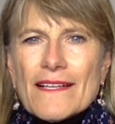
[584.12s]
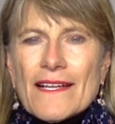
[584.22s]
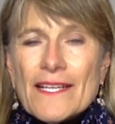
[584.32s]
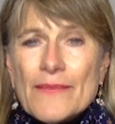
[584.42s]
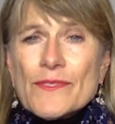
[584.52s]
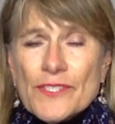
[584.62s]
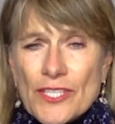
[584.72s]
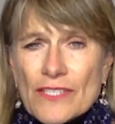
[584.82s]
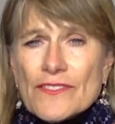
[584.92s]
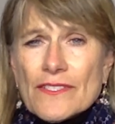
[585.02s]
And he would
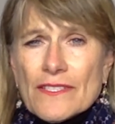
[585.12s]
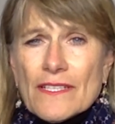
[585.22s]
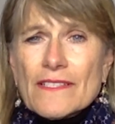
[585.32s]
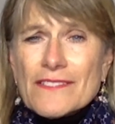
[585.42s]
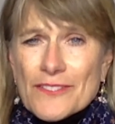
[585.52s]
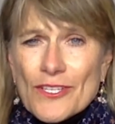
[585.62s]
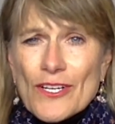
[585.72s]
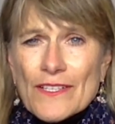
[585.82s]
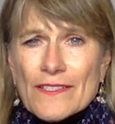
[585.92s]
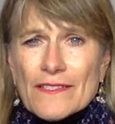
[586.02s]
just
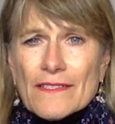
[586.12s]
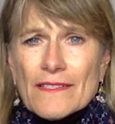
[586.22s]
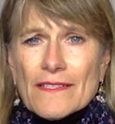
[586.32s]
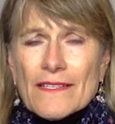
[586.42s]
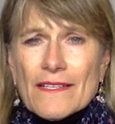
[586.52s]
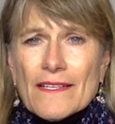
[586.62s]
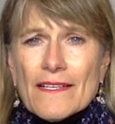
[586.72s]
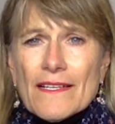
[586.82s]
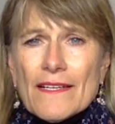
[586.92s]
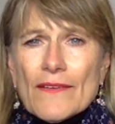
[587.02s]
start
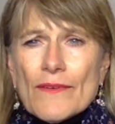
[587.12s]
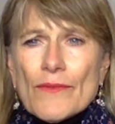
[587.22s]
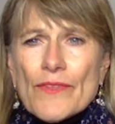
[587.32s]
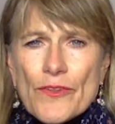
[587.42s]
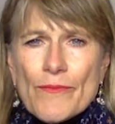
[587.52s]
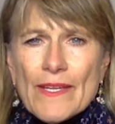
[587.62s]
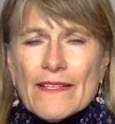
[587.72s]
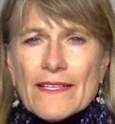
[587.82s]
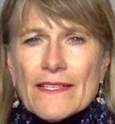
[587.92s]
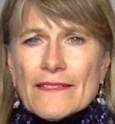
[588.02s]
with
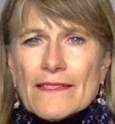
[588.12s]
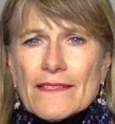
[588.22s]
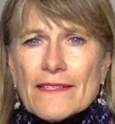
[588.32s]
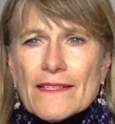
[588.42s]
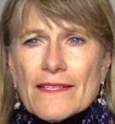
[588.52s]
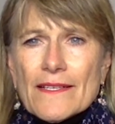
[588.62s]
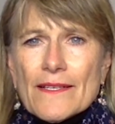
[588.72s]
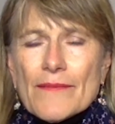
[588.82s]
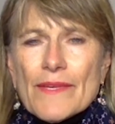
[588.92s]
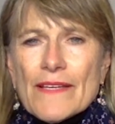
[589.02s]
humility,
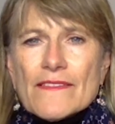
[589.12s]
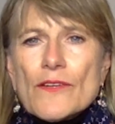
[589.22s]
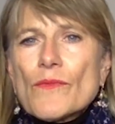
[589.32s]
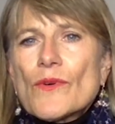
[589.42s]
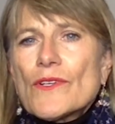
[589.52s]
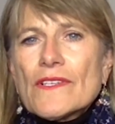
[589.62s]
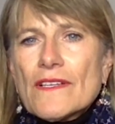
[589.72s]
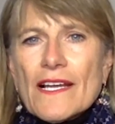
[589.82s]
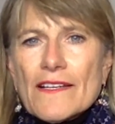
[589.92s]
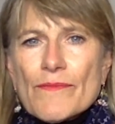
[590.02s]
because there weren't a
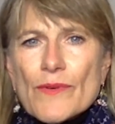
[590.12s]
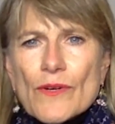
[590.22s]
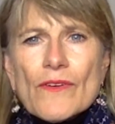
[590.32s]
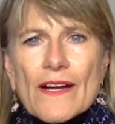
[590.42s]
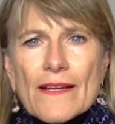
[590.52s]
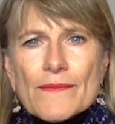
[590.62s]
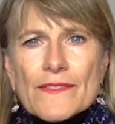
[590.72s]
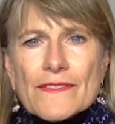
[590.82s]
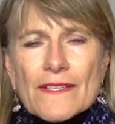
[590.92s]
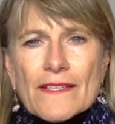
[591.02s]
lot of
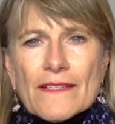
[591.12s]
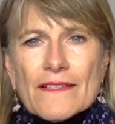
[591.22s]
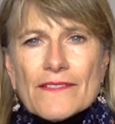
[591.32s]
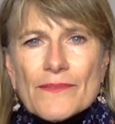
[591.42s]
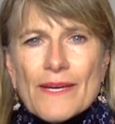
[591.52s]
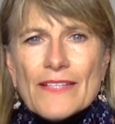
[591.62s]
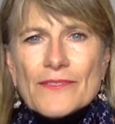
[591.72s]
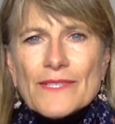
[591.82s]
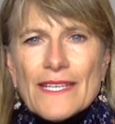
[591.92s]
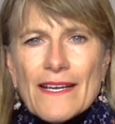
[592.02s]
programs to
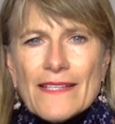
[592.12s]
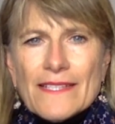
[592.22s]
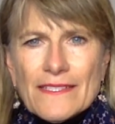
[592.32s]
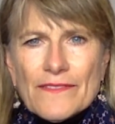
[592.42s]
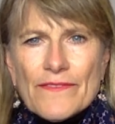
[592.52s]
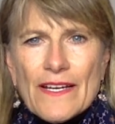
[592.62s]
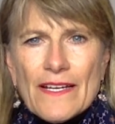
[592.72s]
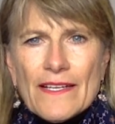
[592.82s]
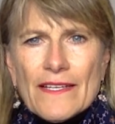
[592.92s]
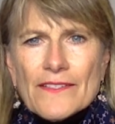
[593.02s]
actually
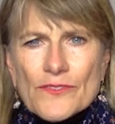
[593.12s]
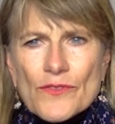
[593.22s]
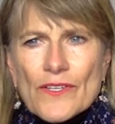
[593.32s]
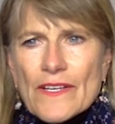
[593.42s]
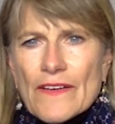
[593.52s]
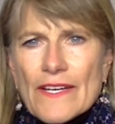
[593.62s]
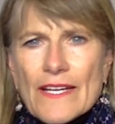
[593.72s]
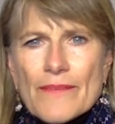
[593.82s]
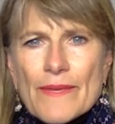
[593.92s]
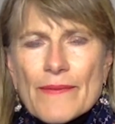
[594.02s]
identify extraordinary
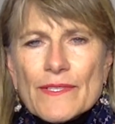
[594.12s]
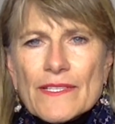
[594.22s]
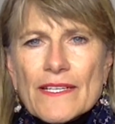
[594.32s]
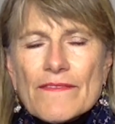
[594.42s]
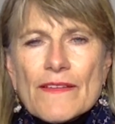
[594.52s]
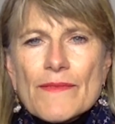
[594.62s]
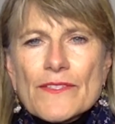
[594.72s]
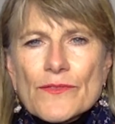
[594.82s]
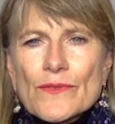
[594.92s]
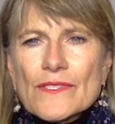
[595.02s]
young people and give them the
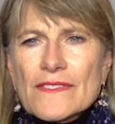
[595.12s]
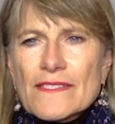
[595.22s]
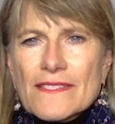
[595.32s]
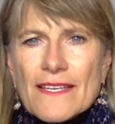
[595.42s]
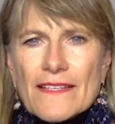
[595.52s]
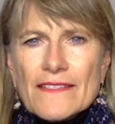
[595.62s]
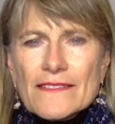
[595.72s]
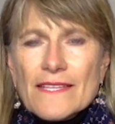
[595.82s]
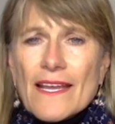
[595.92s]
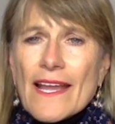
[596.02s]
tools, the
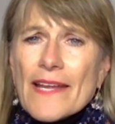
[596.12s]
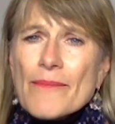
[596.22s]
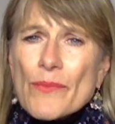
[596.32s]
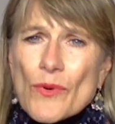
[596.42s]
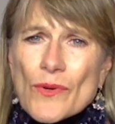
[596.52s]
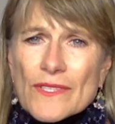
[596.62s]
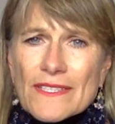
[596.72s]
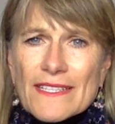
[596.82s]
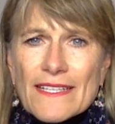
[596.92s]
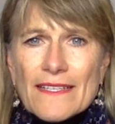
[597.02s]
skills, and
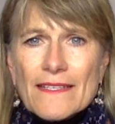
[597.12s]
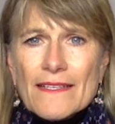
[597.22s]
importantly,